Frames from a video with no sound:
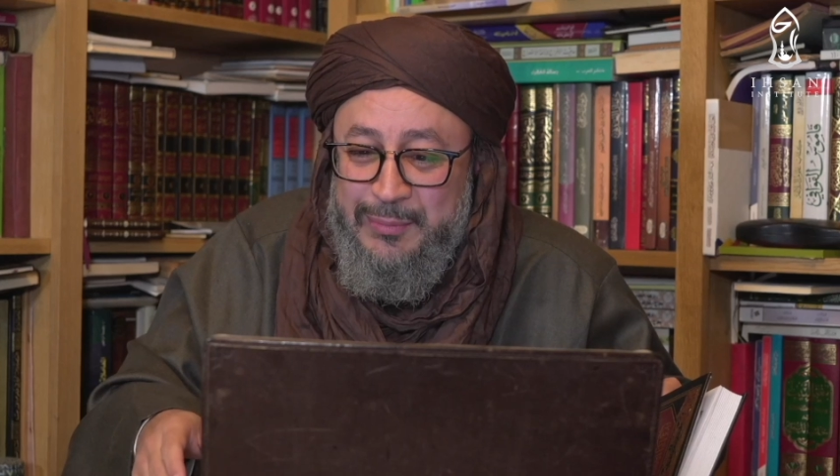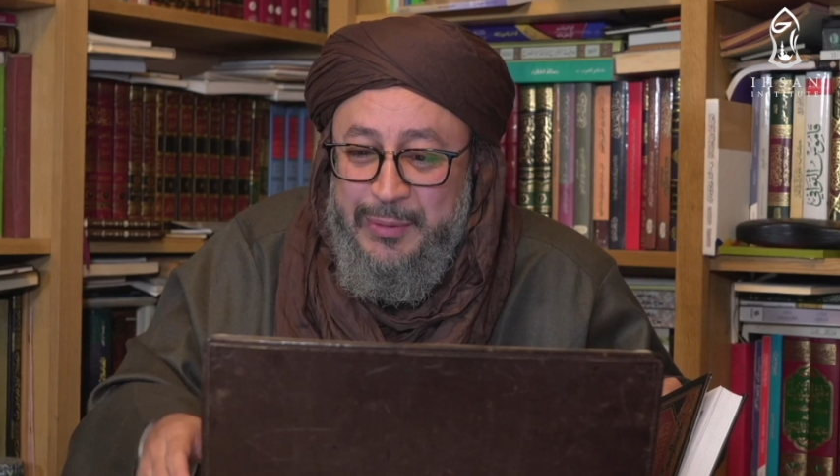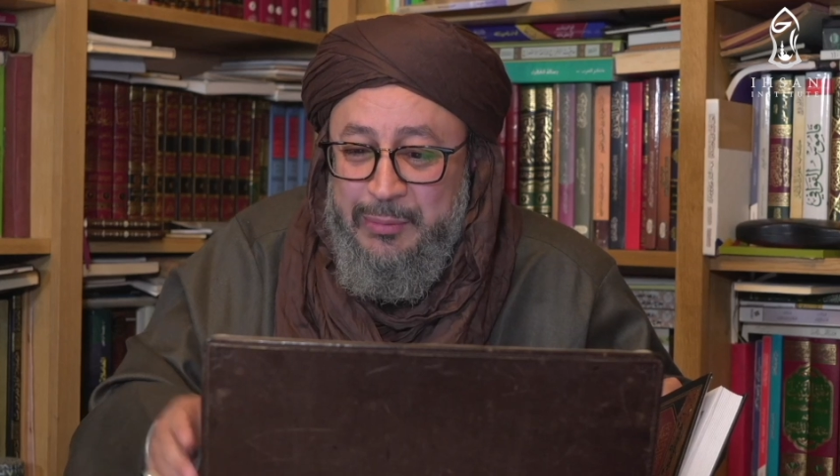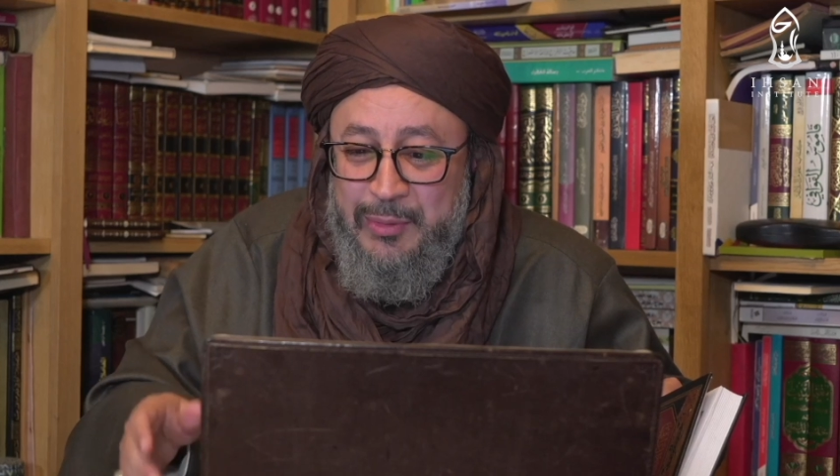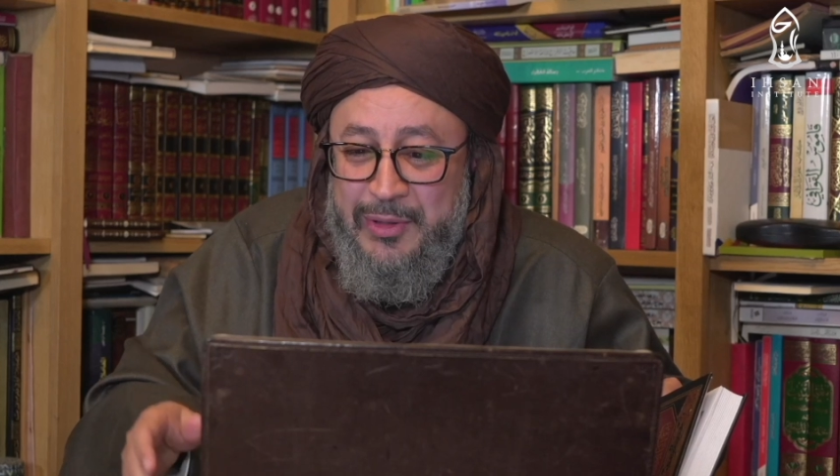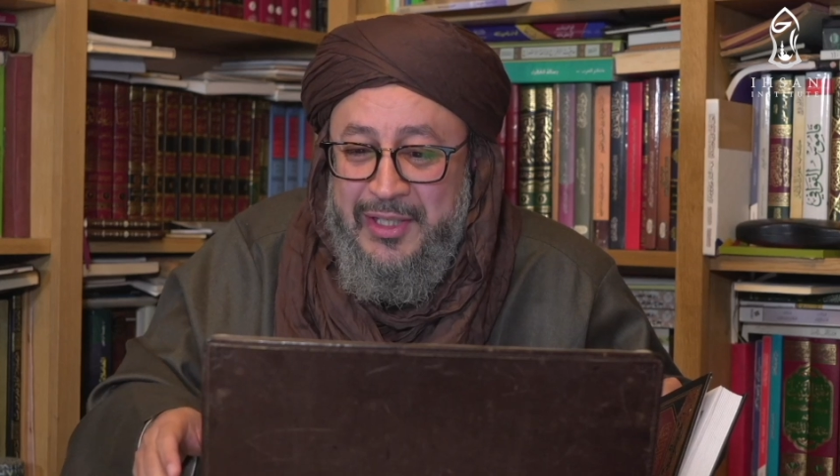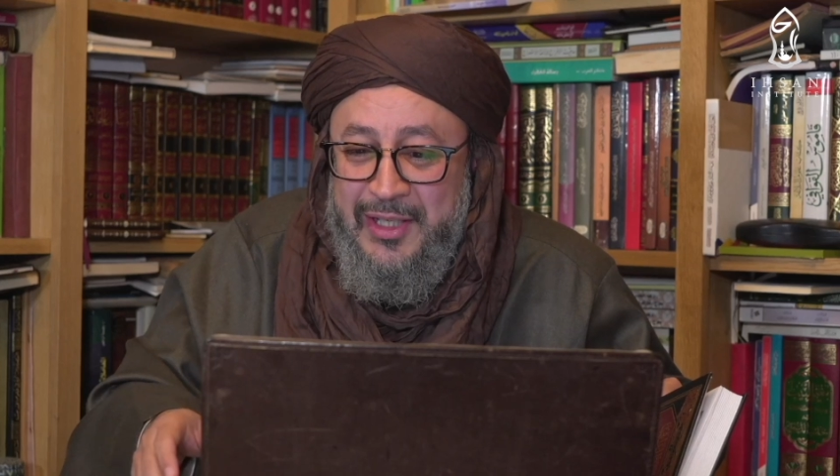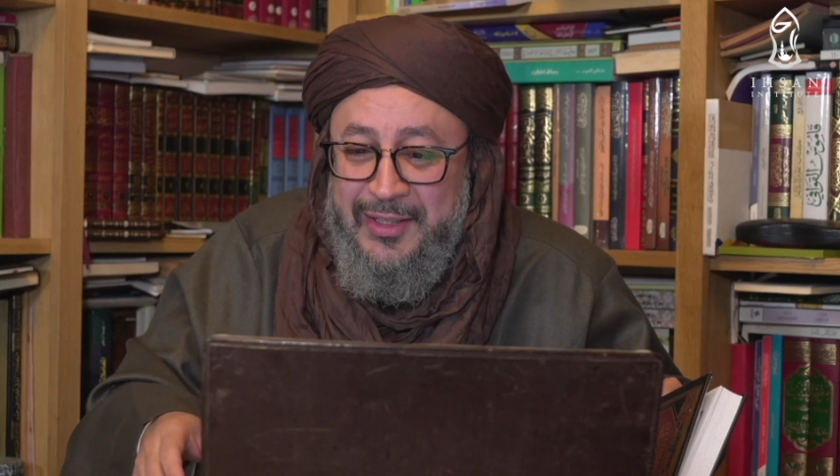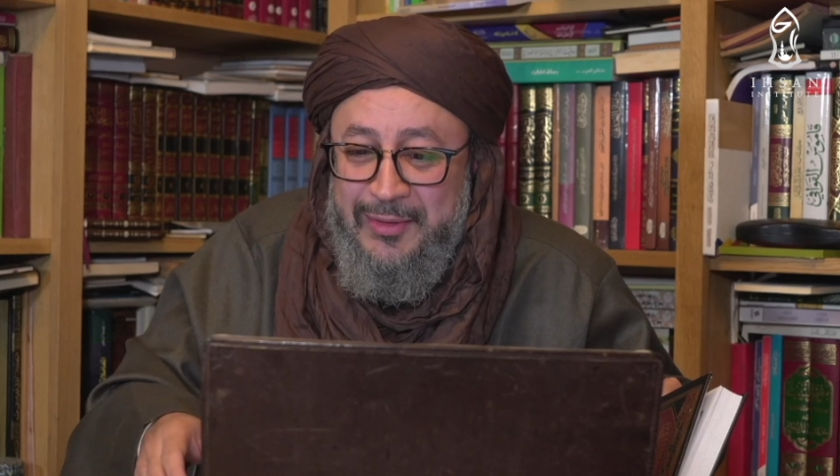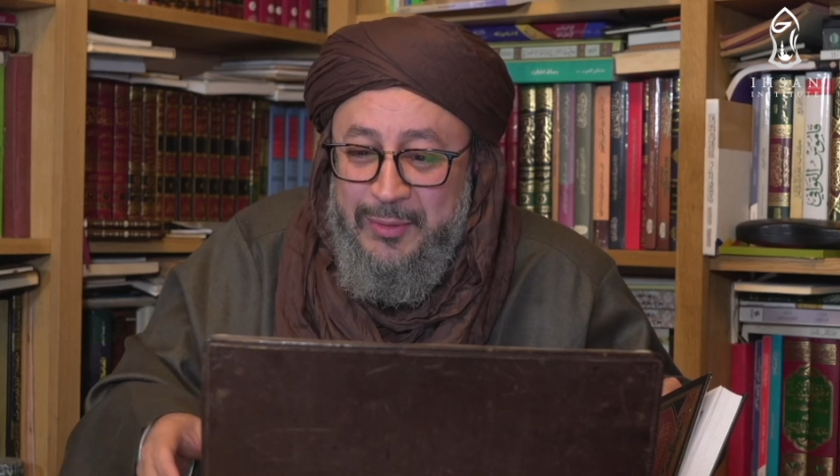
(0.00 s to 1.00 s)
people were
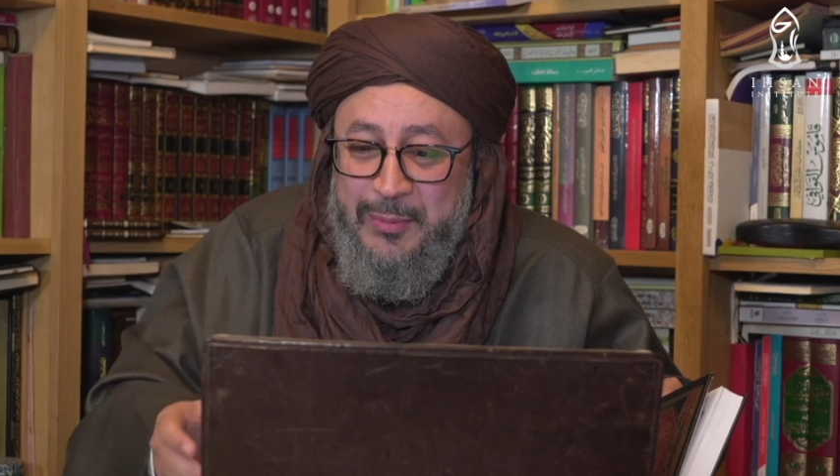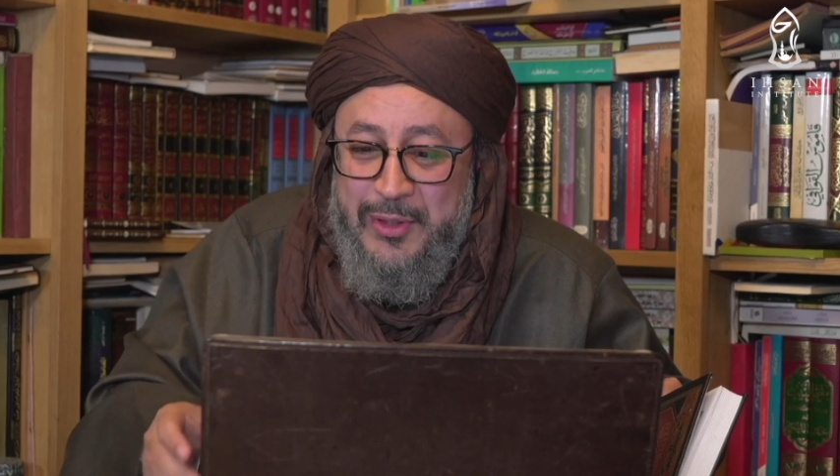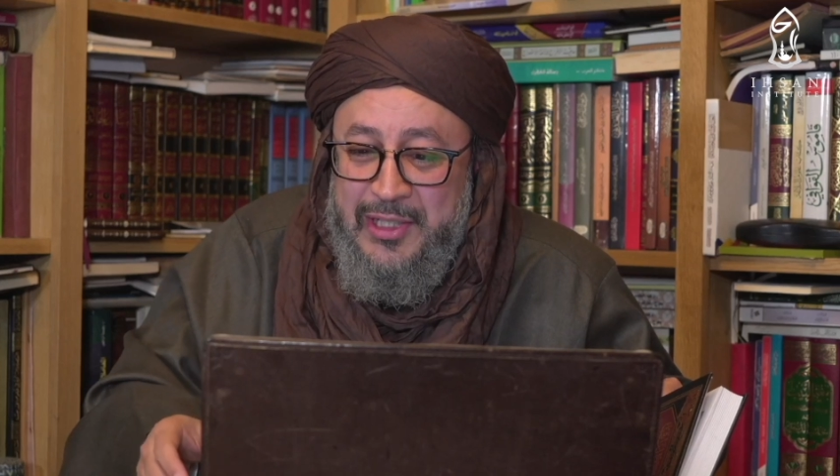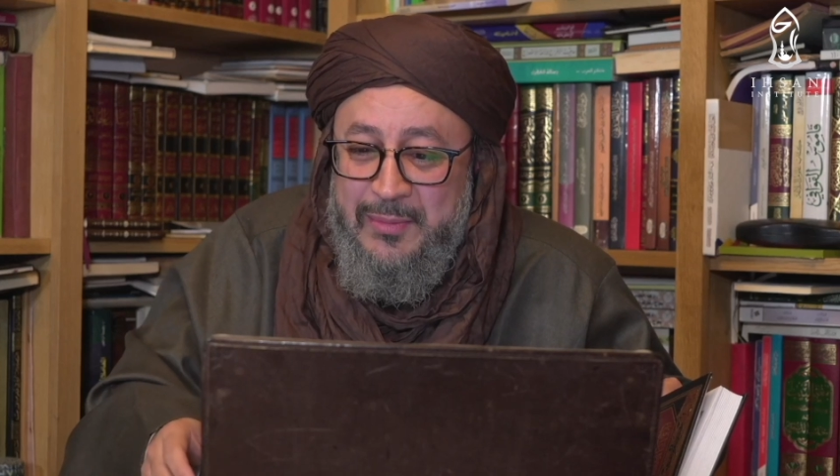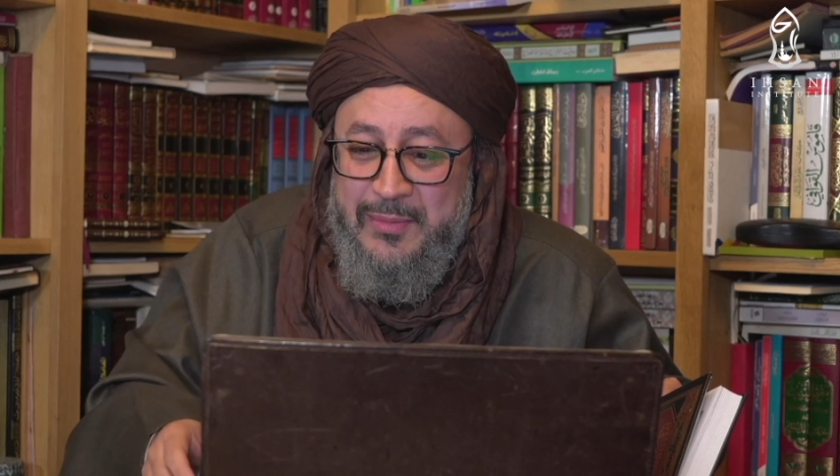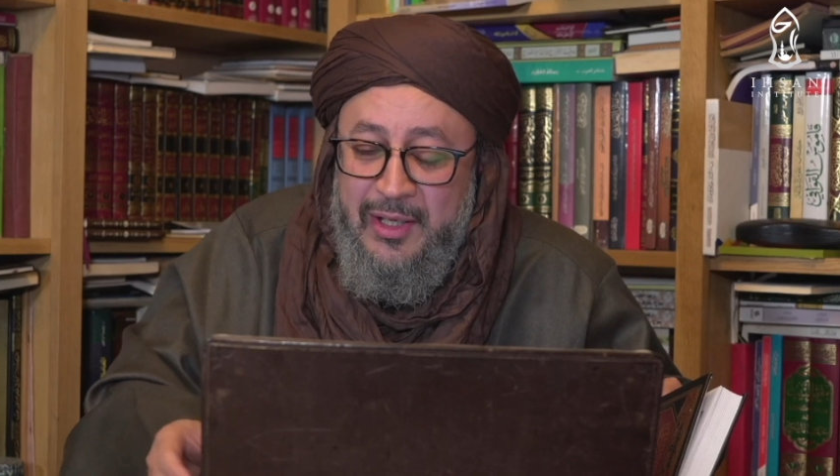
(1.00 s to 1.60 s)
saying, we're Muslims.